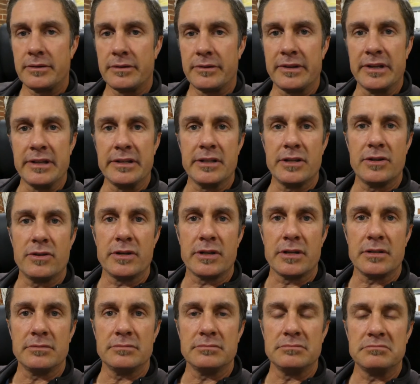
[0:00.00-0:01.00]
thing that I
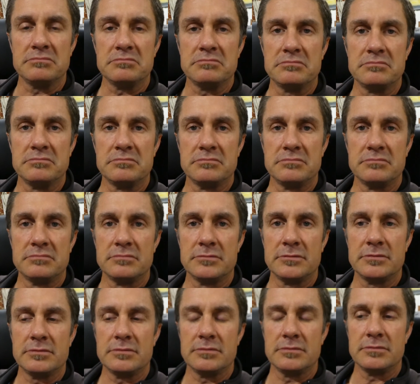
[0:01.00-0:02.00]
can
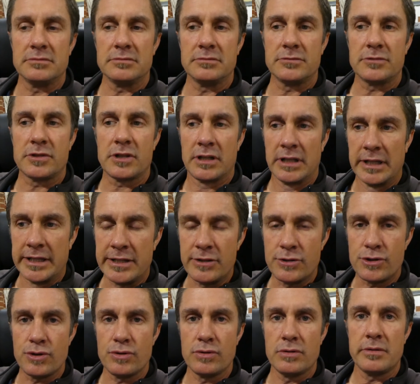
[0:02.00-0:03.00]

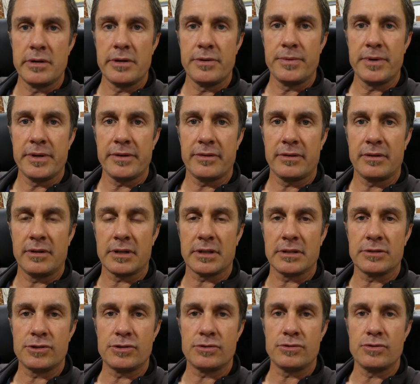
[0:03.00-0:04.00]
clean jewellery with, like
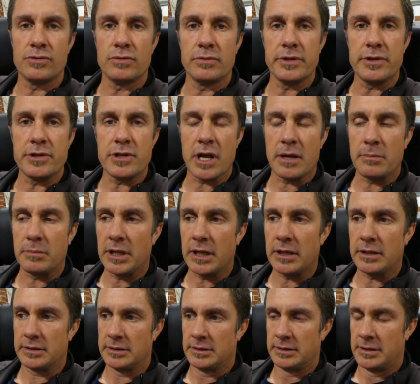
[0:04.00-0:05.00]
a jewellery
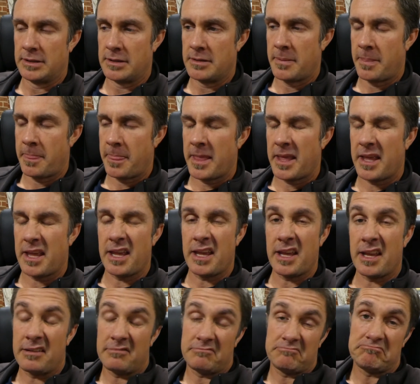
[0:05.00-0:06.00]
tumbler,
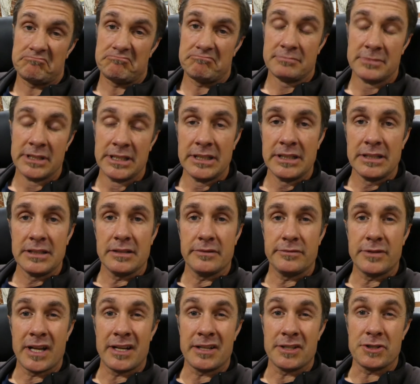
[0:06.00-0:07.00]
and
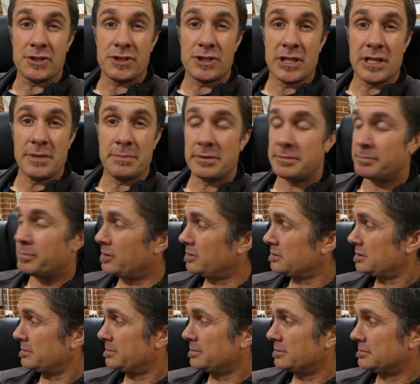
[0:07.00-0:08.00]
I've done it as cheap as
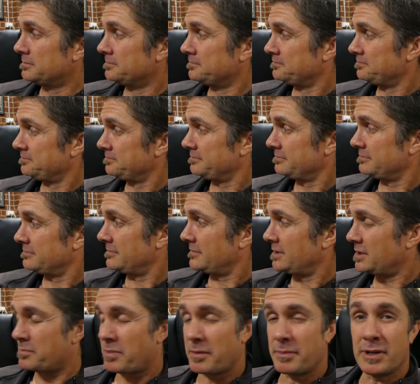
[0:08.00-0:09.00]
possible.
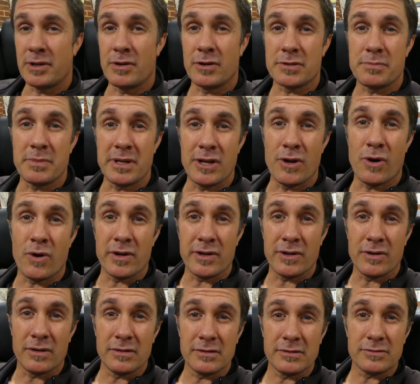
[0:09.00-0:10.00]
It's probably cost me
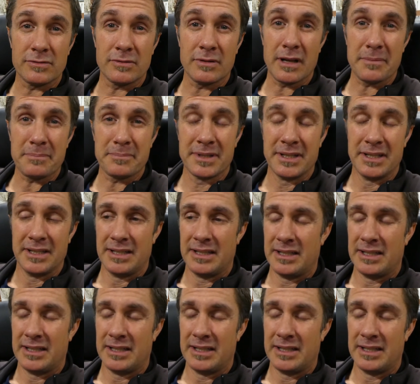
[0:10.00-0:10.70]
$9 all up,